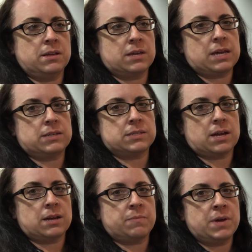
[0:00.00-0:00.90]
Okay, in
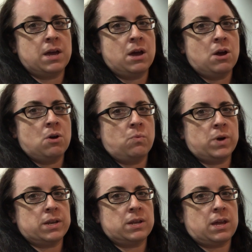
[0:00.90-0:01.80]
time,
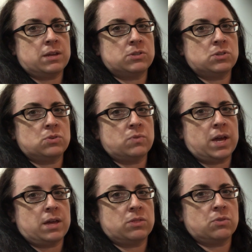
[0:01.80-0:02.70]
1 and 2
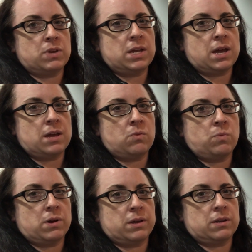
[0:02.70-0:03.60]
and 3 and
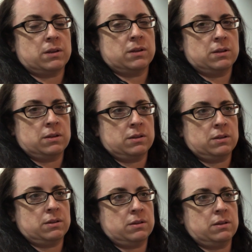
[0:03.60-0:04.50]
1.
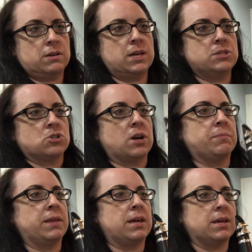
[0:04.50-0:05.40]
Okay, let's try
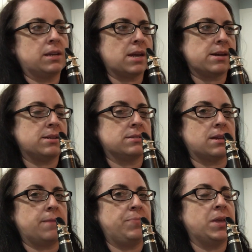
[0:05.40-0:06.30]
playing it, 9 and
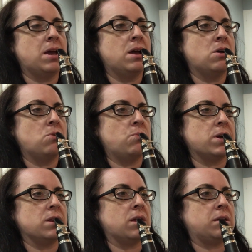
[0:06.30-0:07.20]
10.
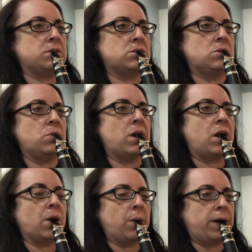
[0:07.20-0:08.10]
1 and 2
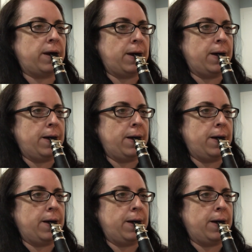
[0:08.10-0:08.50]
and ready.